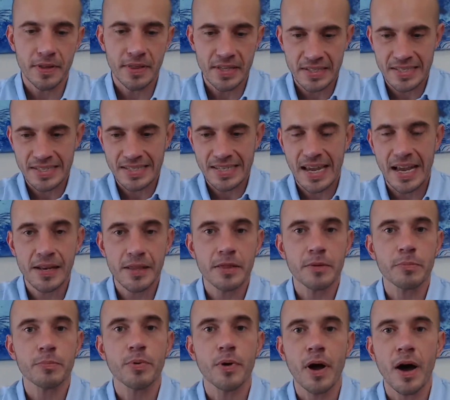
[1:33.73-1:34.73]
state
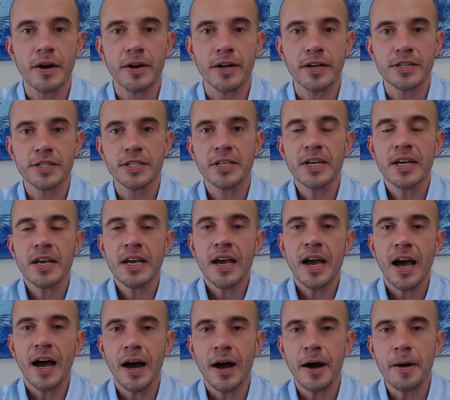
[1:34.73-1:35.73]
of the product,
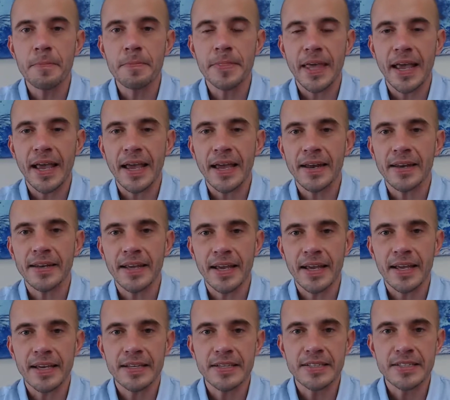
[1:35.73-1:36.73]

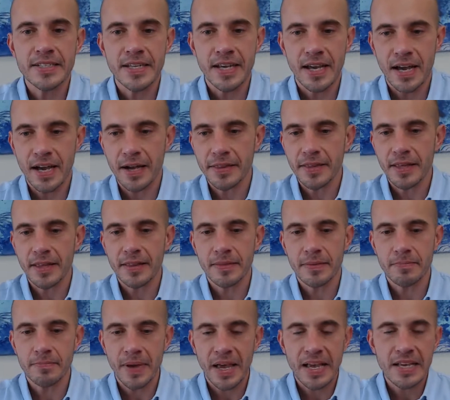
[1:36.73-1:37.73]

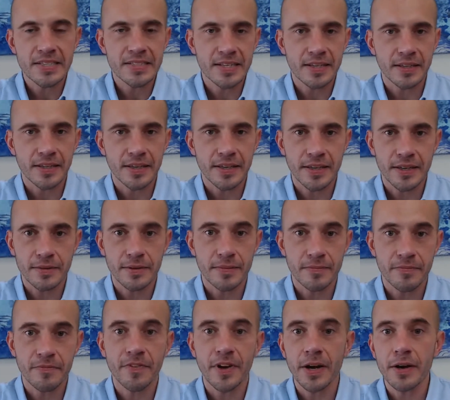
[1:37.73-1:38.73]
that basically
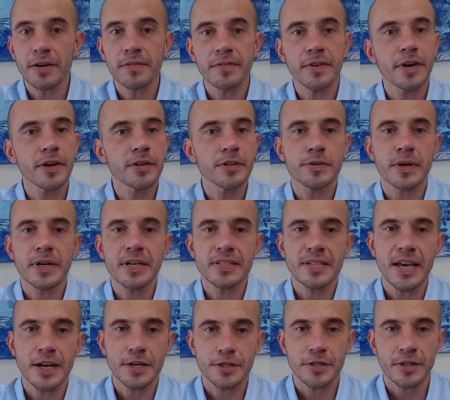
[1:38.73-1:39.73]
very, very
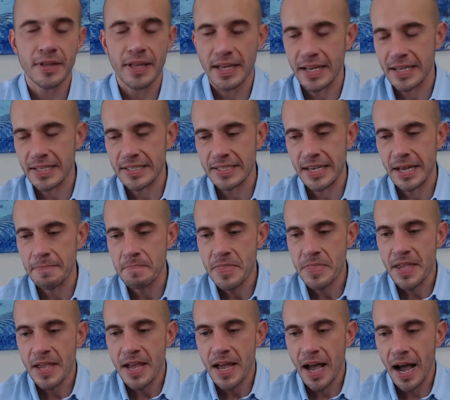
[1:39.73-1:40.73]
transactional, like I said.
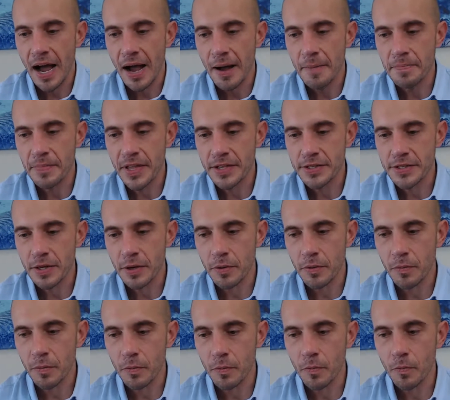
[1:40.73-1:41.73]
And
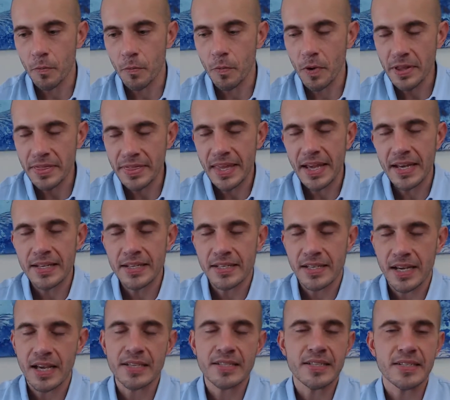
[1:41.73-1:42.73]
so what
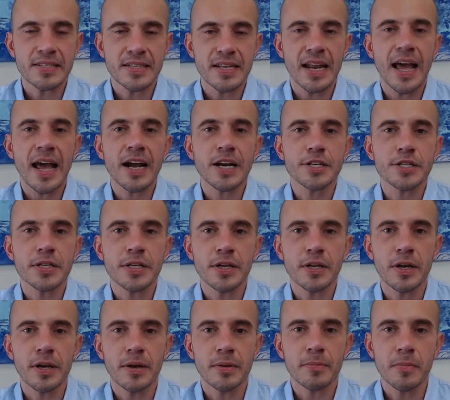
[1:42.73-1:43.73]
that does is it
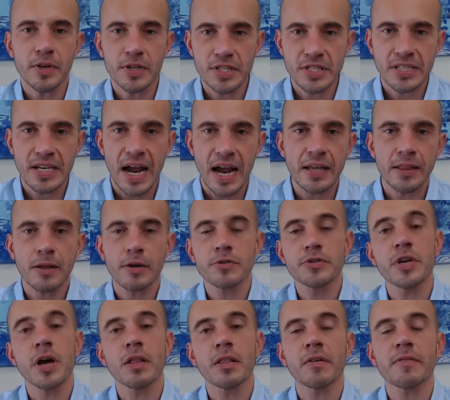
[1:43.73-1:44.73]
actually
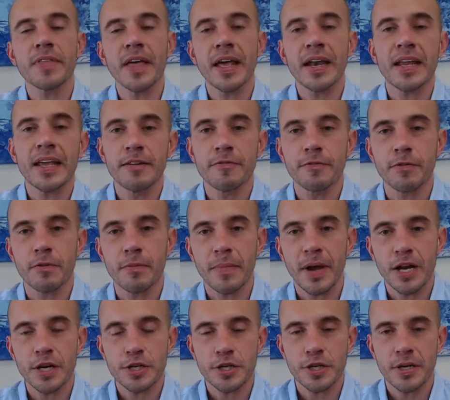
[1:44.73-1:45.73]
silos all of that
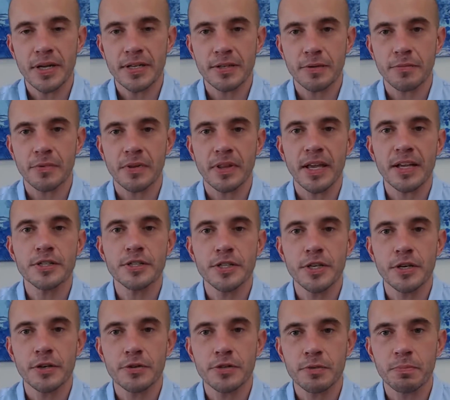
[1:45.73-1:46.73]
information as it relates
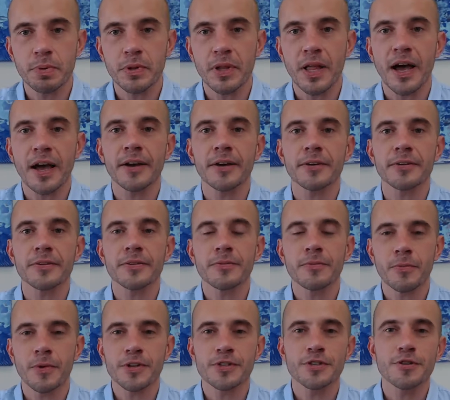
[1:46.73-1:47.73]
to your supplier,
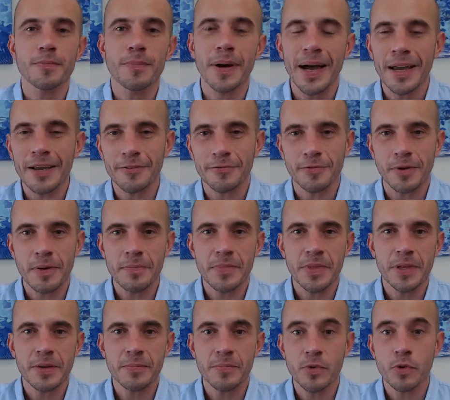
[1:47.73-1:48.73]
what you're buying
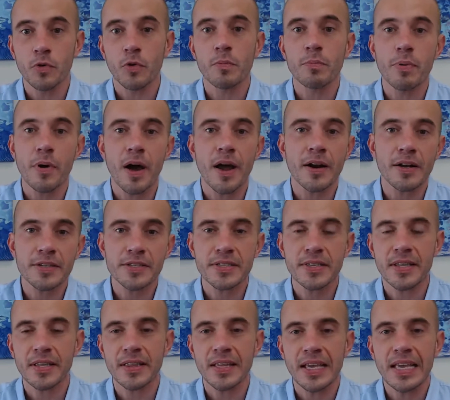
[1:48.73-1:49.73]
from them, your
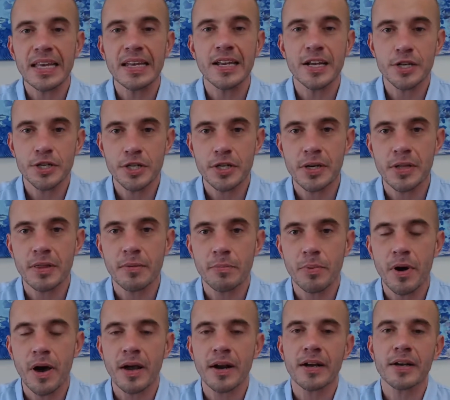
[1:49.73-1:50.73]
products, the condition of
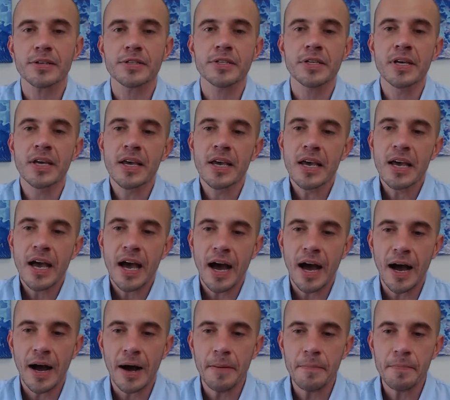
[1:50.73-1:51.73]
the products,
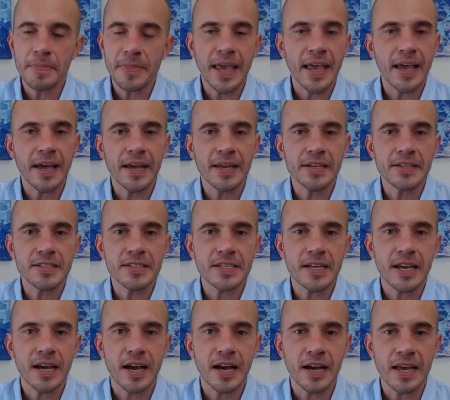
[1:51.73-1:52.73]

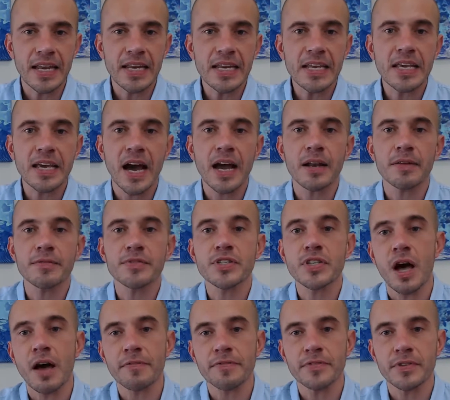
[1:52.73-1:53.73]
and any kind of
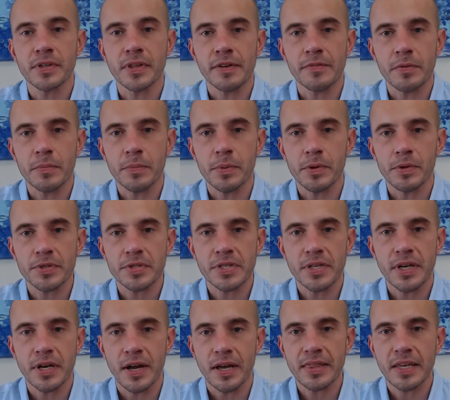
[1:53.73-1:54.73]
soft
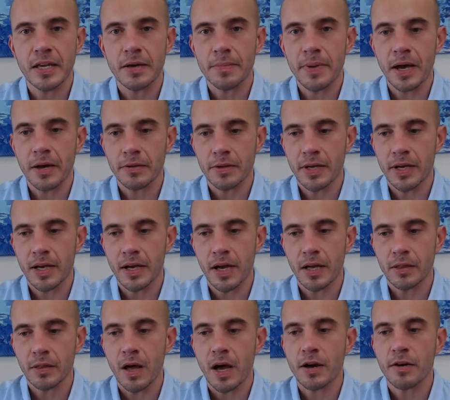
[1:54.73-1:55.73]
deliverables. I think about
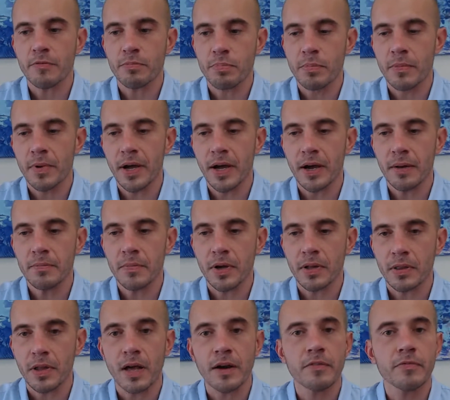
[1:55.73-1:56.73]
a lot
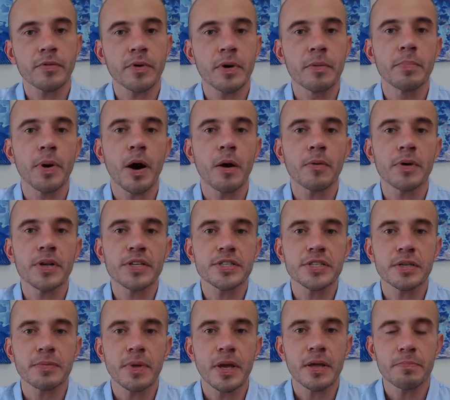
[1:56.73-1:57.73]
of
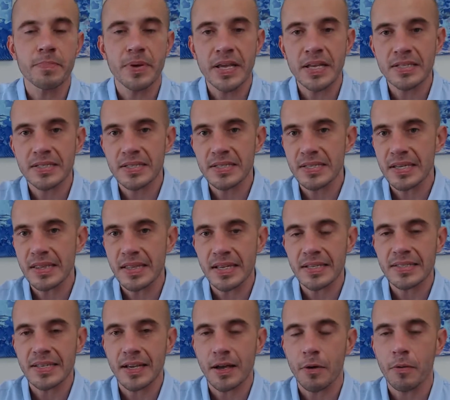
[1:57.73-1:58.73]
components and pieces and
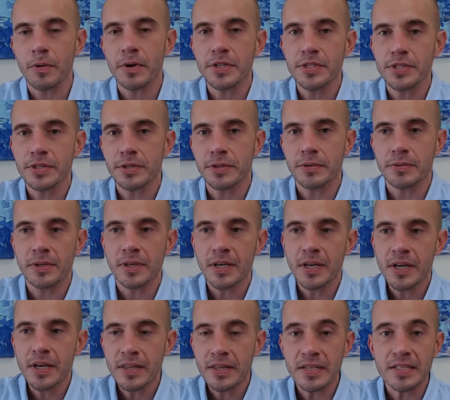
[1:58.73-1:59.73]
things that go into
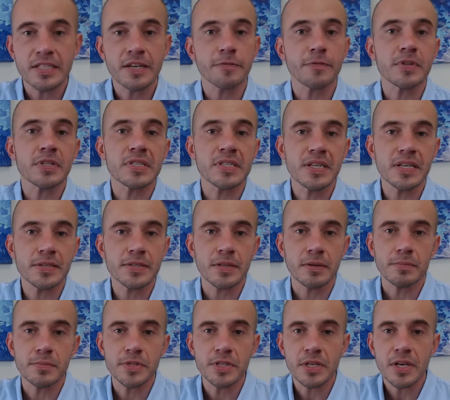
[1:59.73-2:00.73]
these different
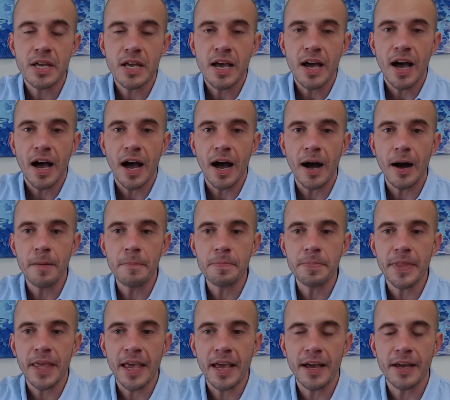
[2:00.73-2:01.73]
systems,
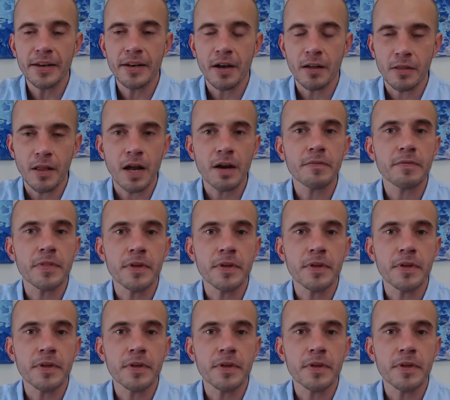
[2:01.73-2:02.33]
and a lot of